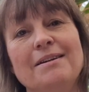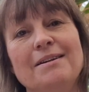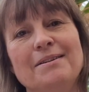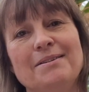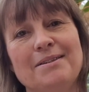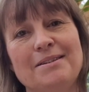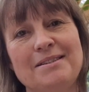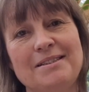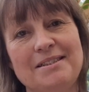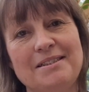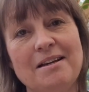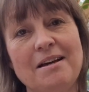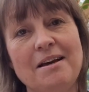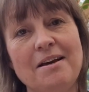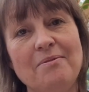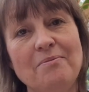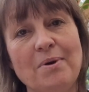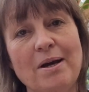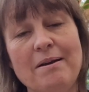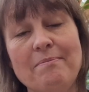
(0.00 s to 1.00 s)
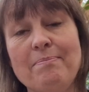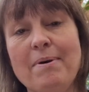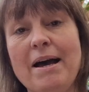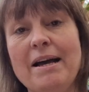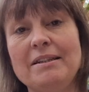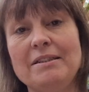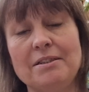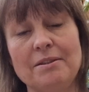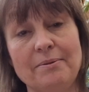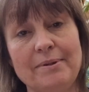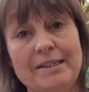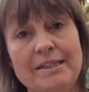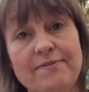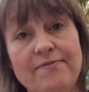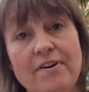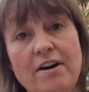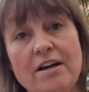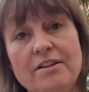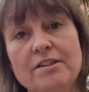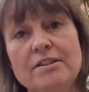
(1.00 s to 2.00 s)
The son went back to his
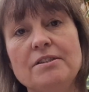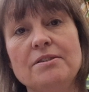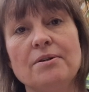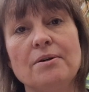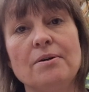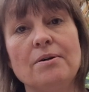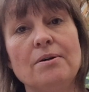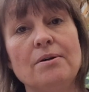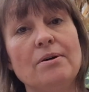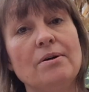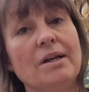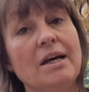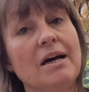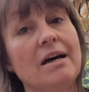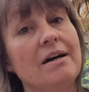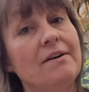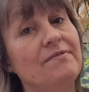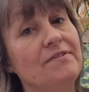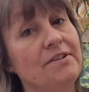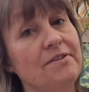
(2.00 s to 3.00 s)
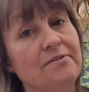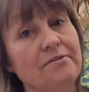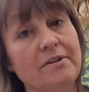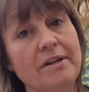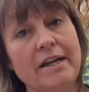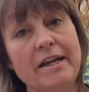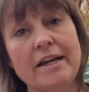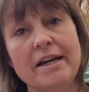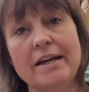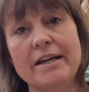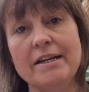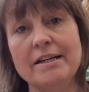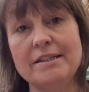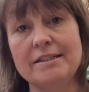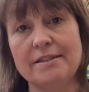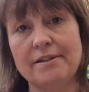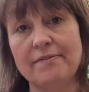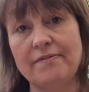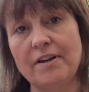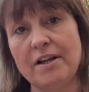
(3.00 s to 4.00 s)
father's hall after 3 years
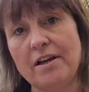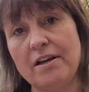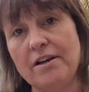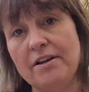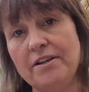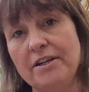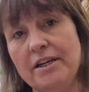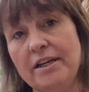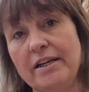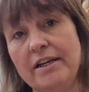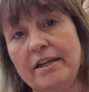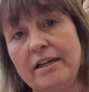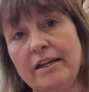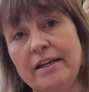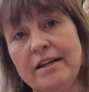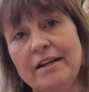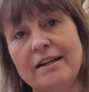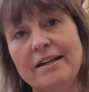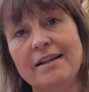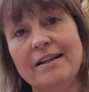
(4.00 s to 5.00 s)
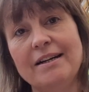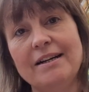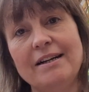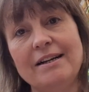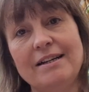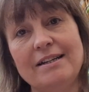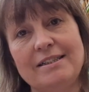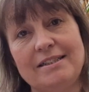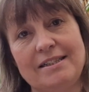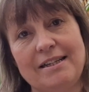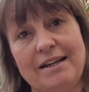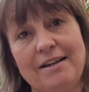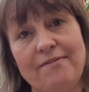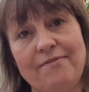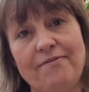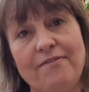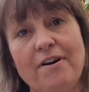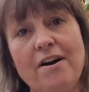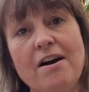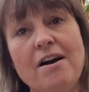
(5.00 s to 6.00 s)
of learning. Said,
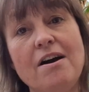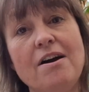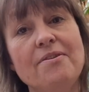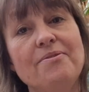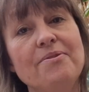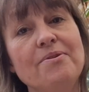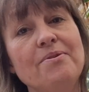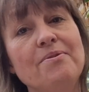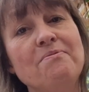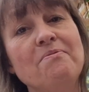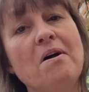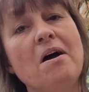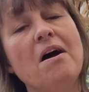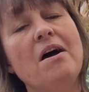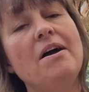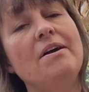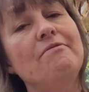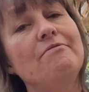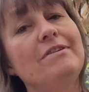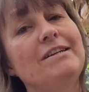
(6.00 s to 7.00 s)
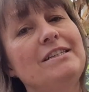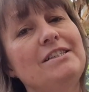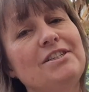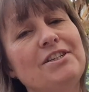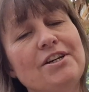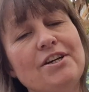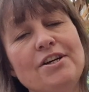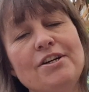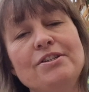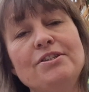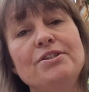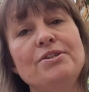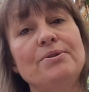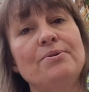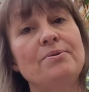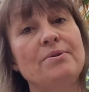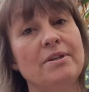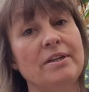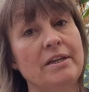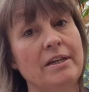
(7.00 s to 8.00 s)
"Father, I return
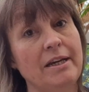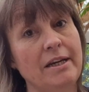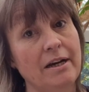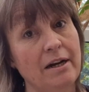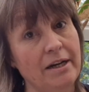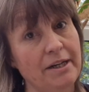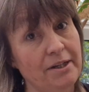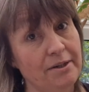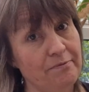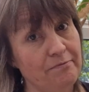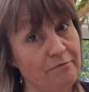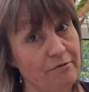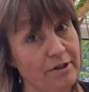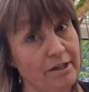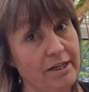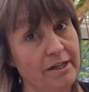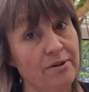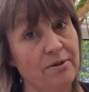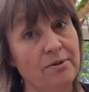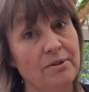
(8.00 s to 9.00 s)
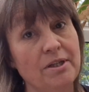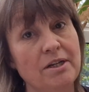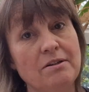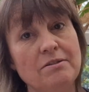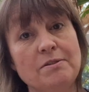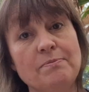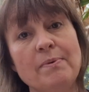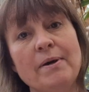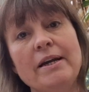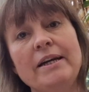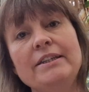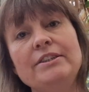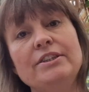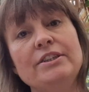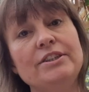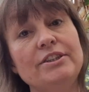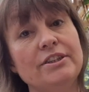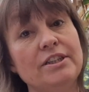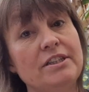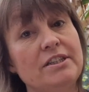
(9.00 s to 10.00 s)
to thee, I can read all those
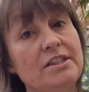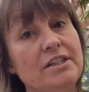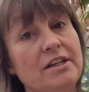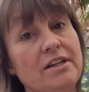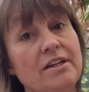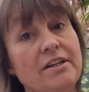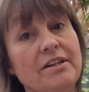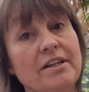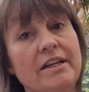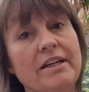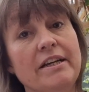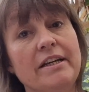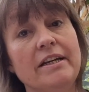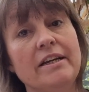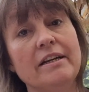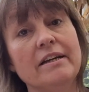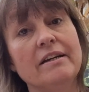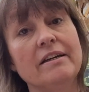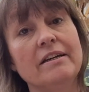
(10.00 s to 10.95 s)
pages you're turning."